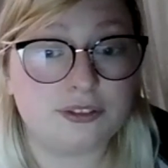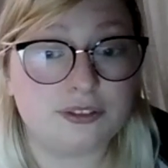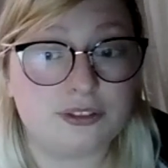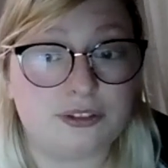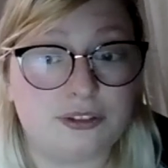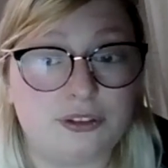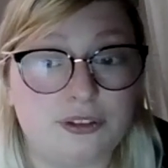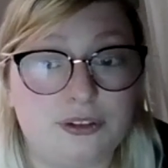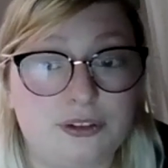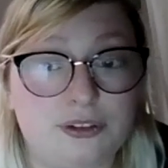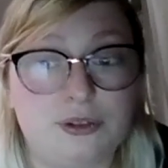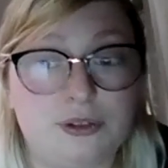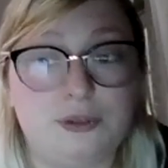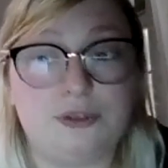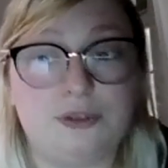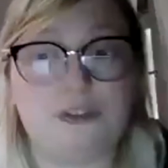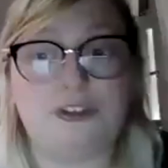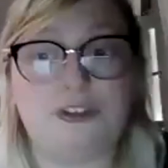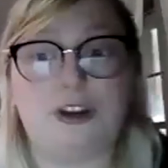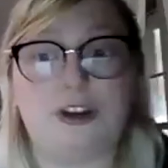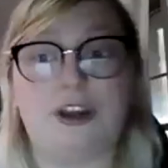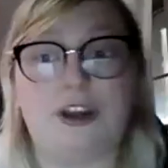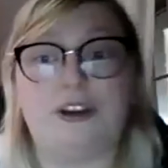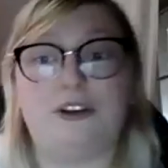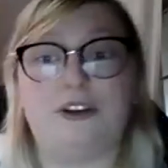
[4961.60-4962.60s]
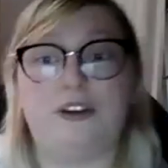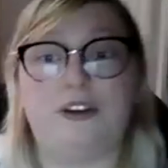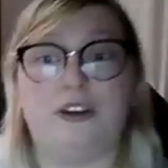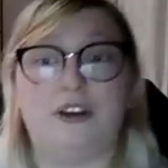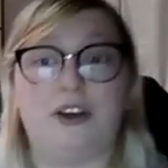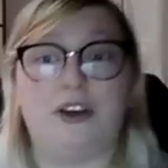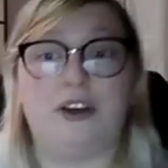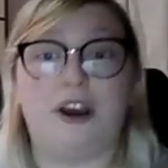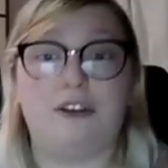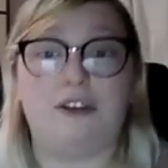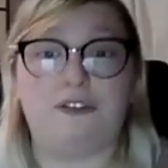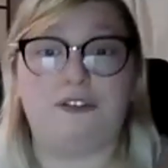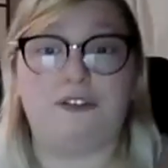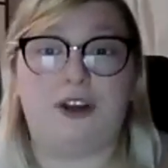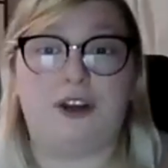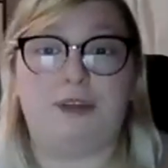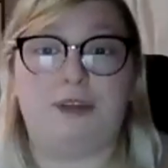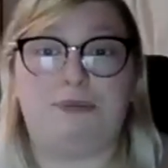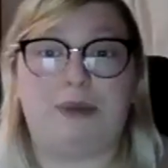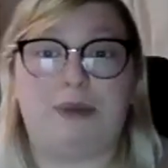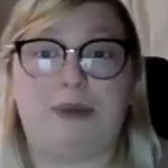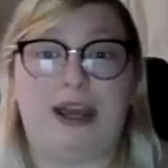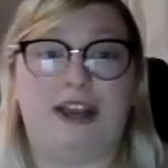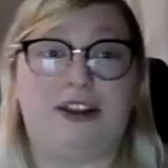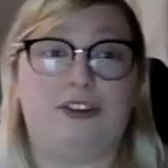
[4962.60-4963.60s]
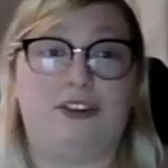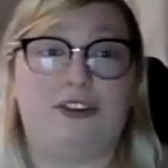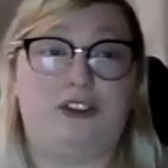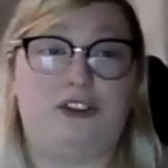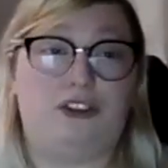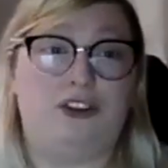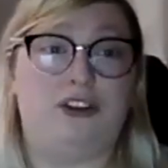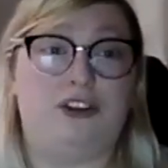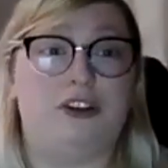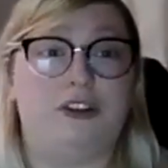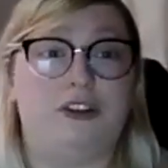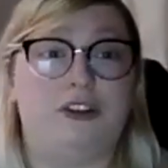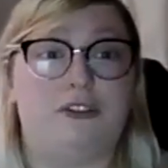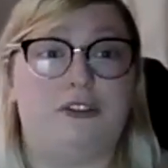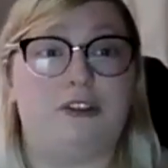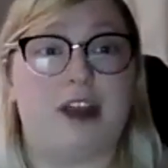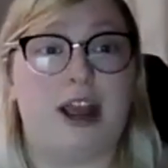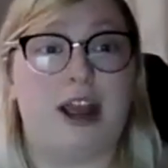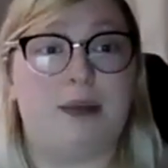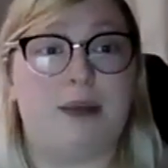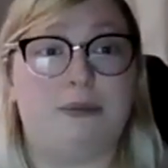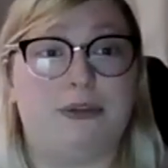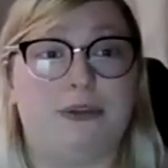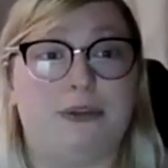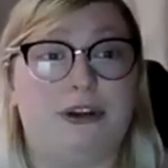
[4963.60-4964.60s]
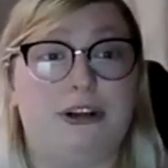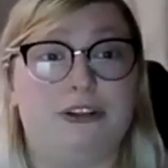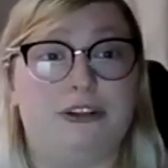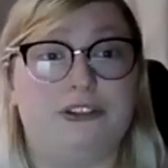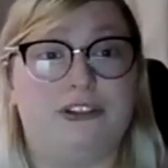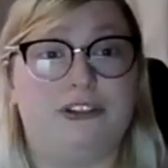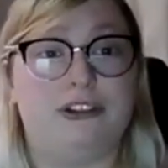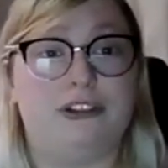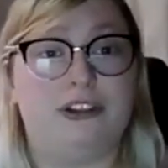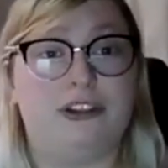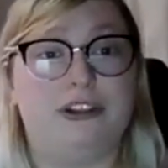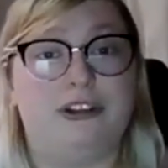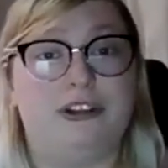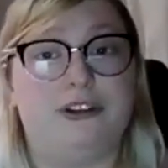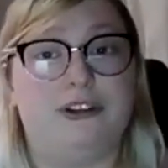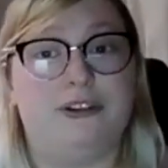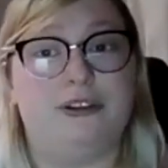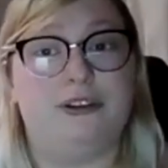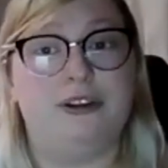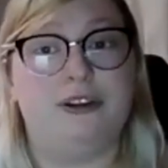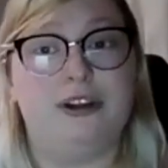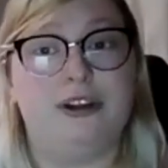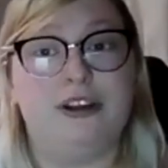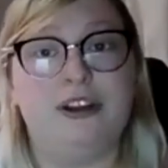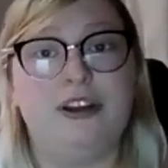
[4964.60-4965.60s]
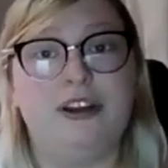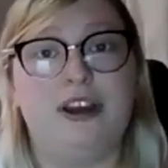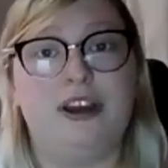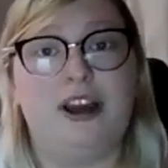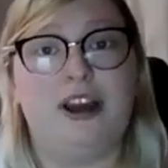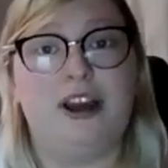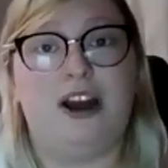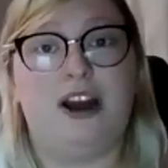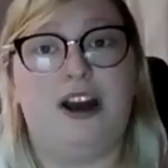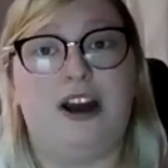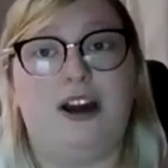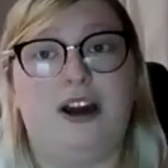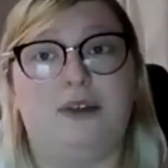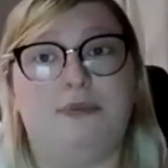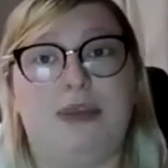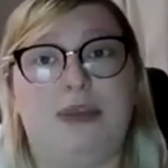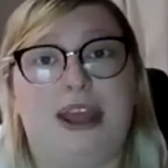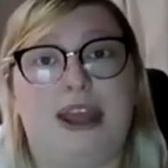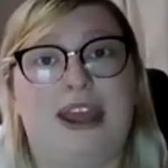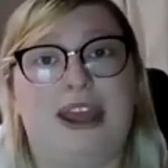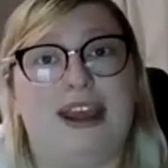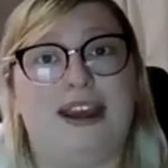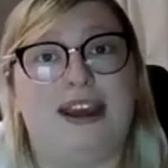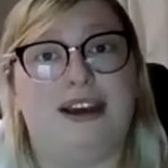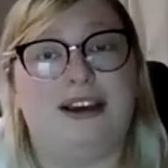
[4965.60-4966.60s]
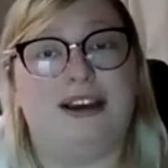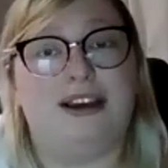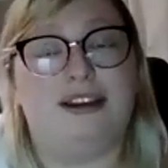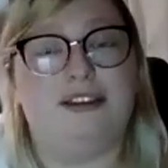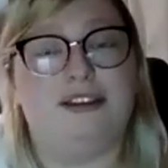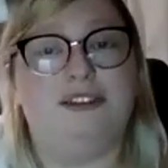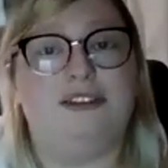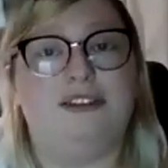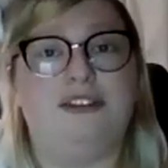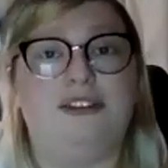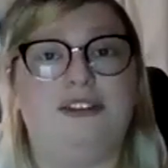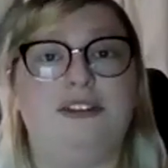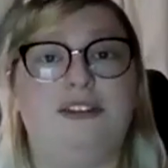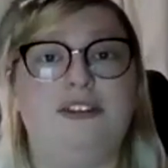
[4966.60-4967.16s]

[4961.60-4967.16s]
You try to fight back as she grabs onto you, and